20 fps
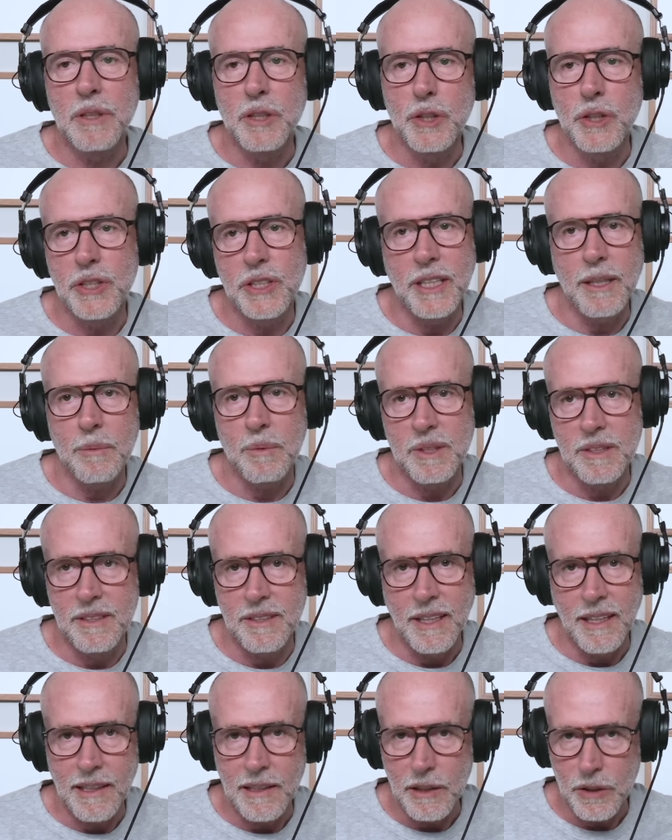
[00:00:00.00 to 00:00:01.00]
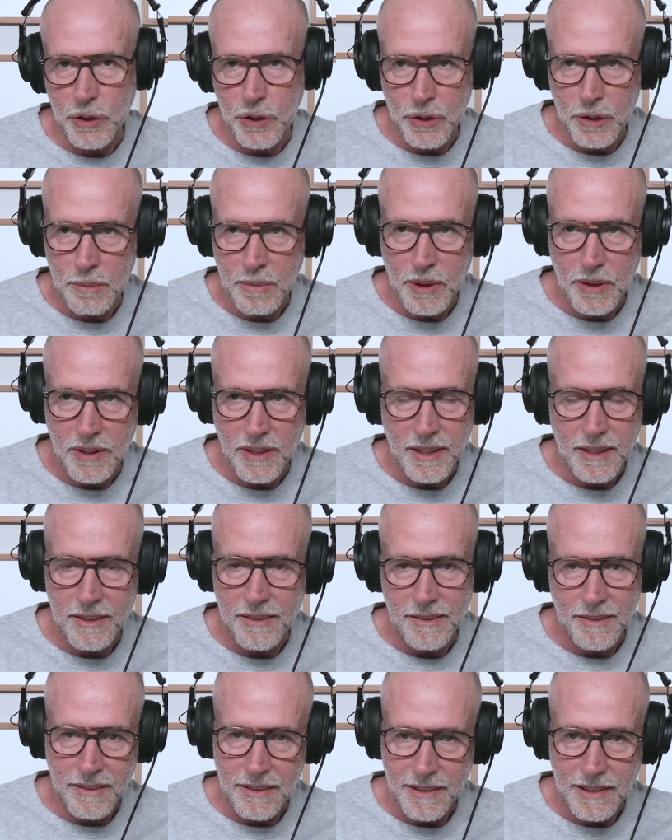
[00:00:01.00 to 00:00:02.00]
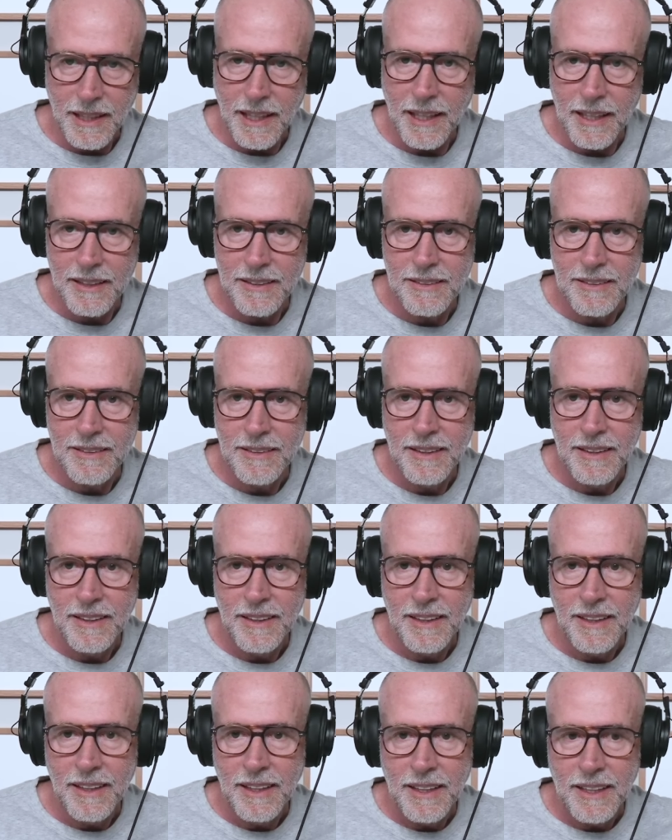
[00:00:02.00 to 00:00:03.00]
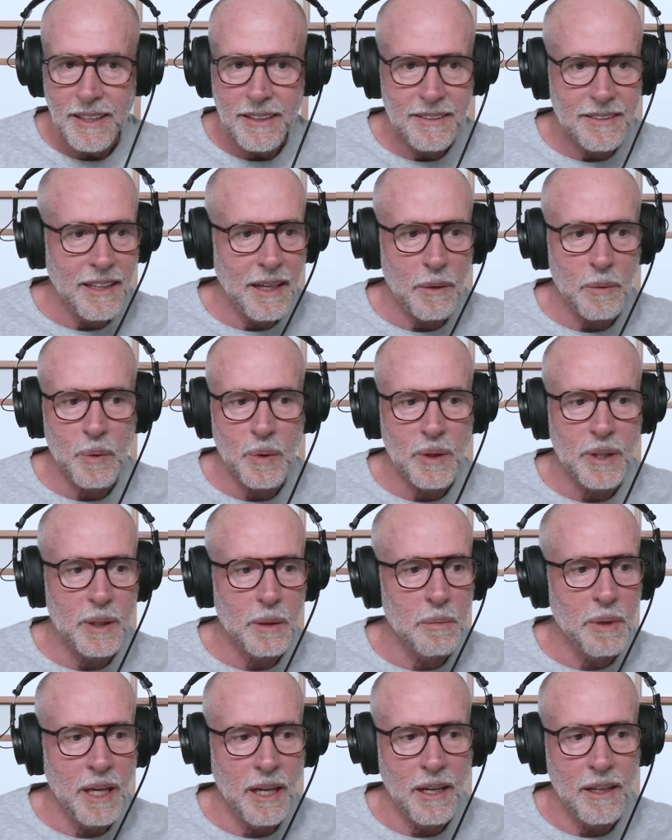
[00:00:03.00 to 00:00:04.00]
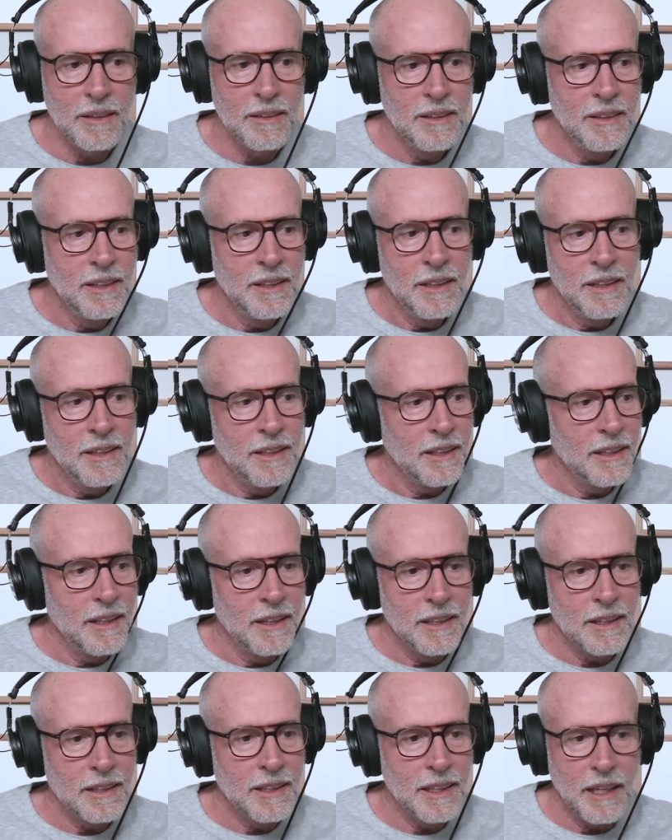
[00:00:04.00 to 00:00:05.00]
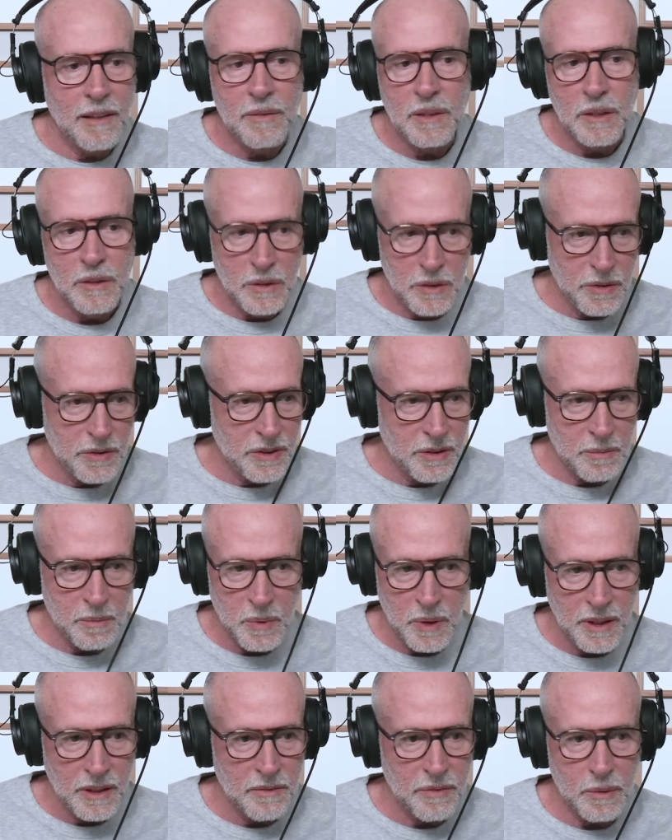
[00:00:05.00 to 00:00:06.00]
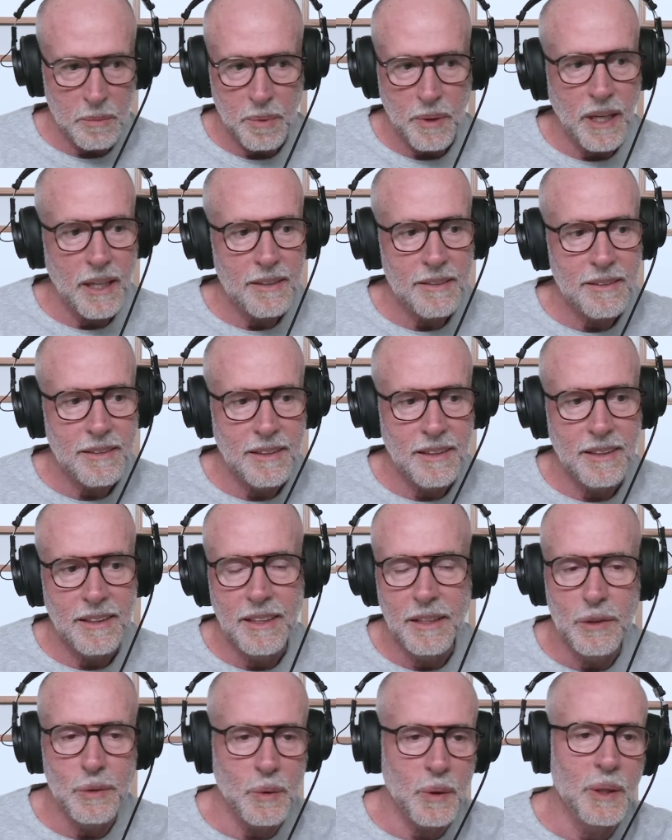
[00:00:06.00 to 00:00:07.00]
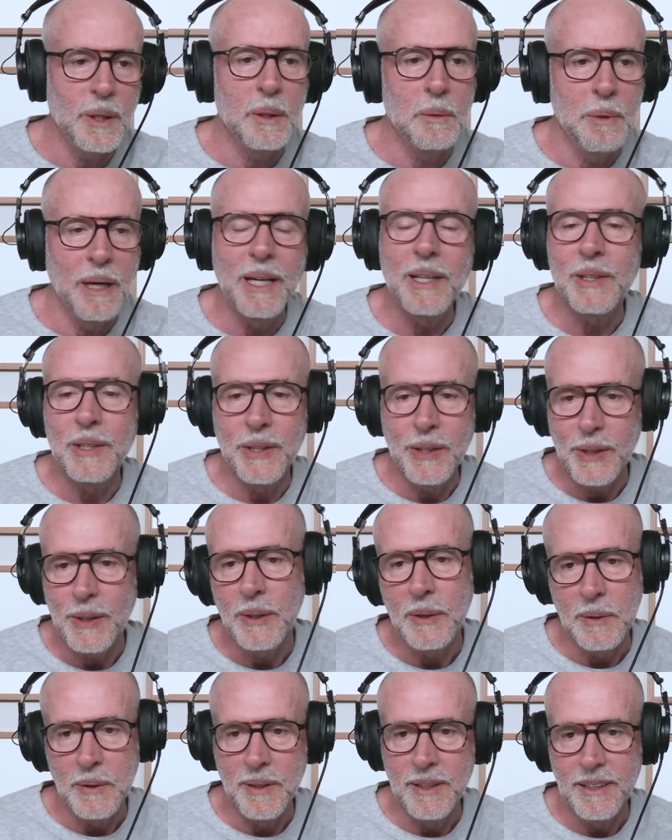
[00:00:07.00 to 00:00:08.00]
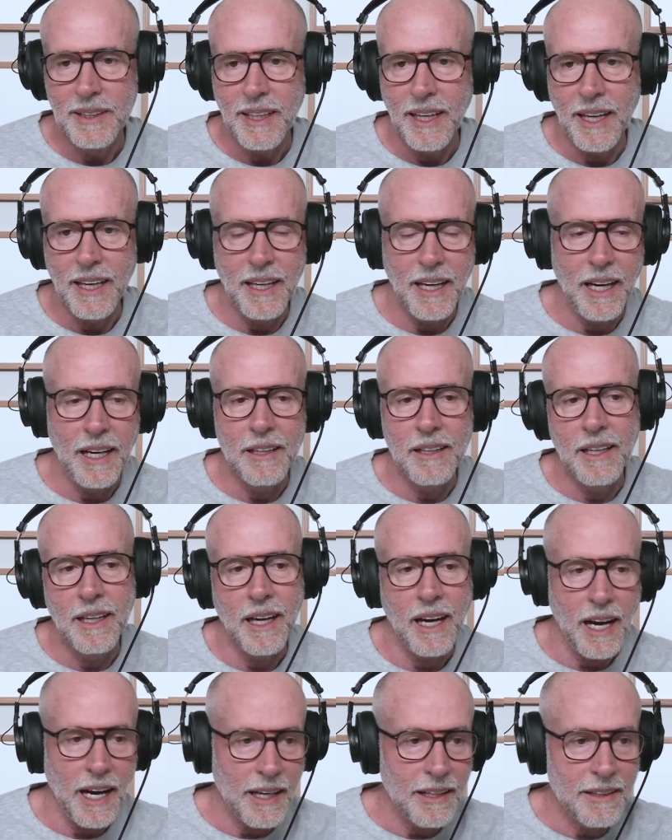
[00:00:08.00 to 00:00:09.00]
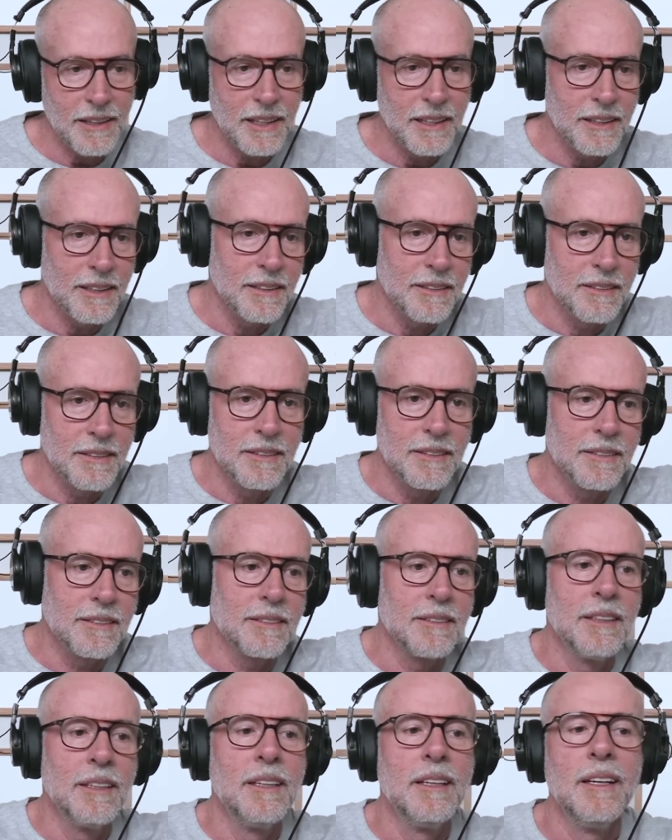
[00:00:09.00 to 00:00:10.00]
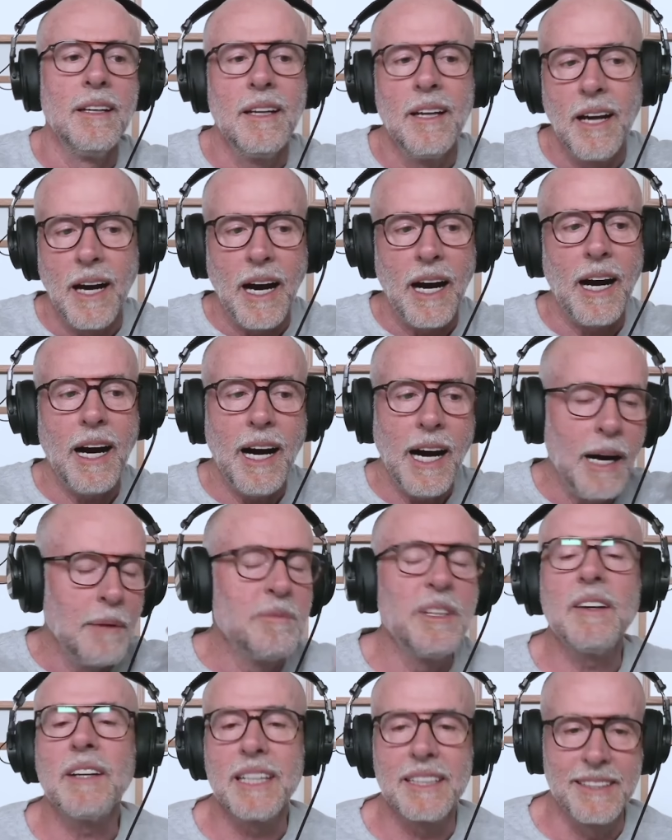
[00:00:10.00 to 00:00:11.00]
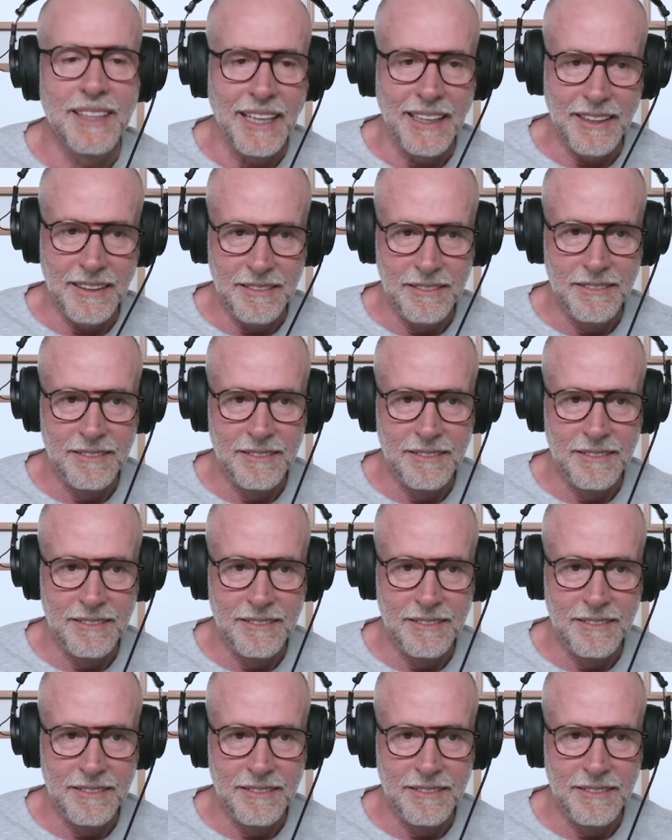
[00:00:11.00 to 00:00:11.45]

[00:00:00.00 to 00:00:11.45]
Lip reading: shit what Senator Schumer thinks or says. He's not worried about Governor Newsom running for president. He's worried about you. I think this is. I'm very excited.